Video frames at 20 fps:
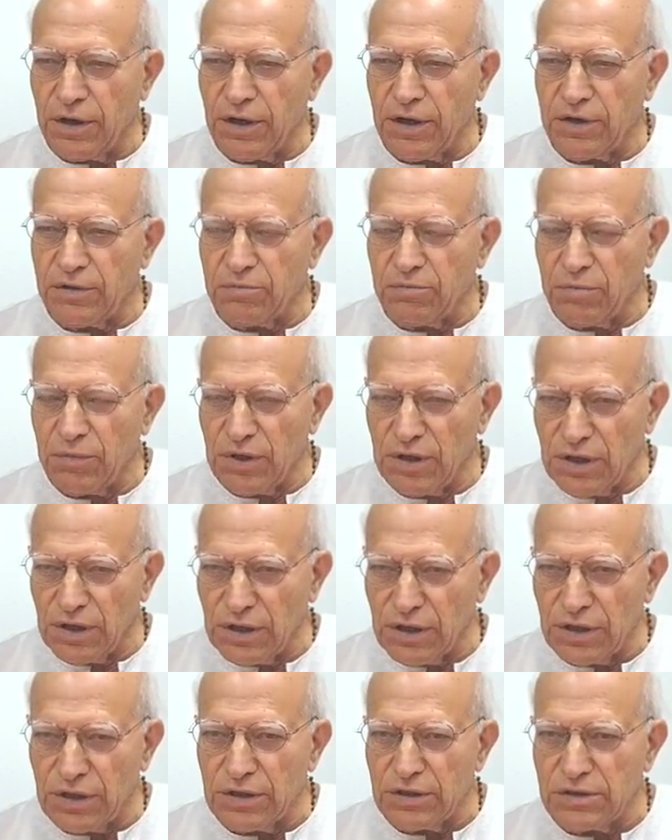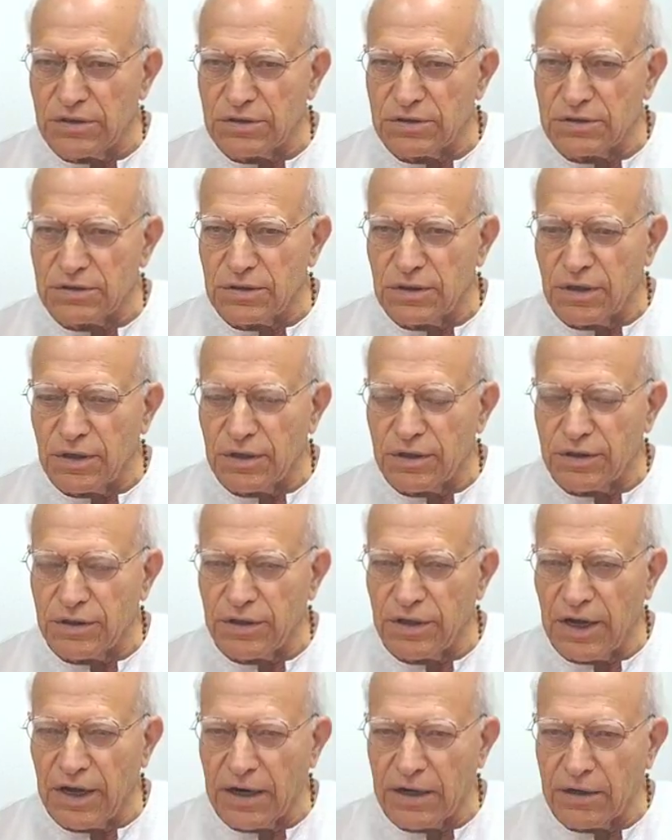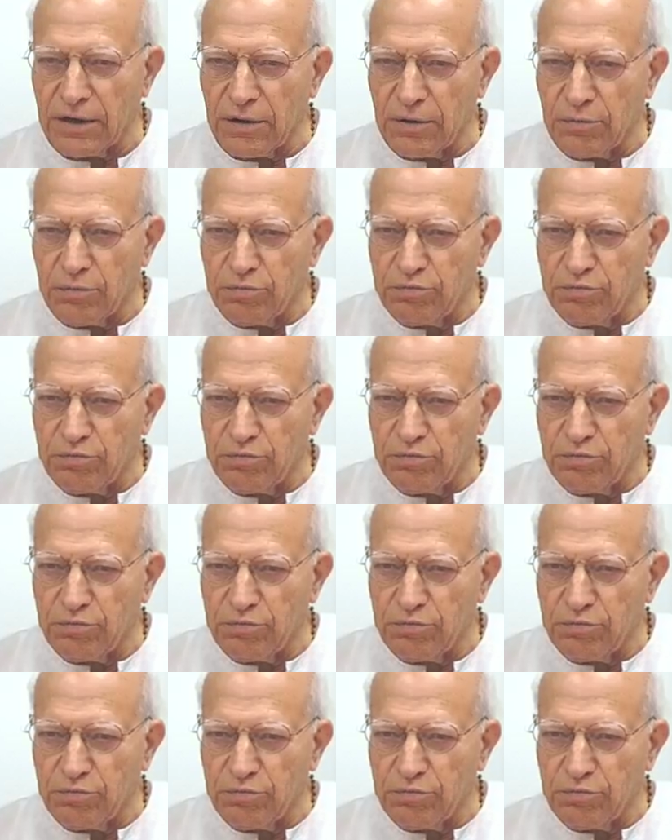It means that